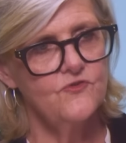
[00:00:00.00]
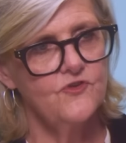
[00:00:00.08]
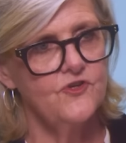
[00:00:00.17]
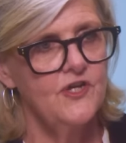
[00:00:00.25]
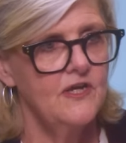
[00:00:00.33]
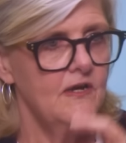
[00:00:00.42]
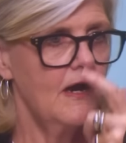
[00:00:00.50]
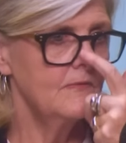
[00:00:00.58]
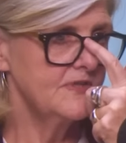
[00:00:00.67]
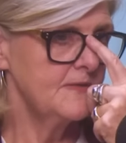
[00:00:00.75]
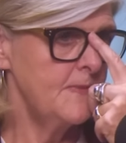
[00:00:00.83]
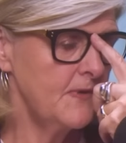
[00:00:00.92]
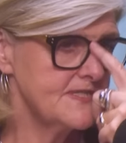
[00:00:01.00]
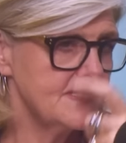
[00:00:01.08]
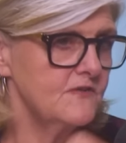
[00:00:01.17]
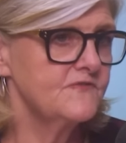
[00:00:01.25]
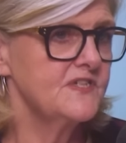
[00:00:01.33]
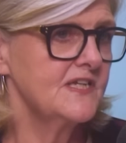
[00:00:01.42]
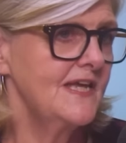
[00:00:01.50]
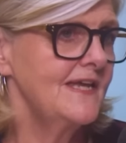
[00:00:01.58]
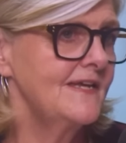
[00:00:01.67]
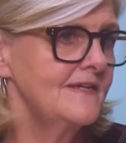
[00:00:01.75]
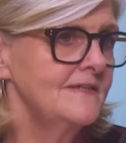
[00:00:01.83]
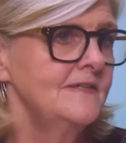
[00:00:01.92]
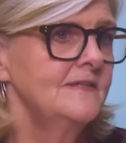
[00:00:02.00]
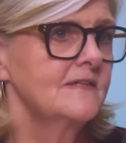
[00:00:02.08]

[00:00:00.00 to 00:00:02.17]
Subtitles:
that I would commit myself to care,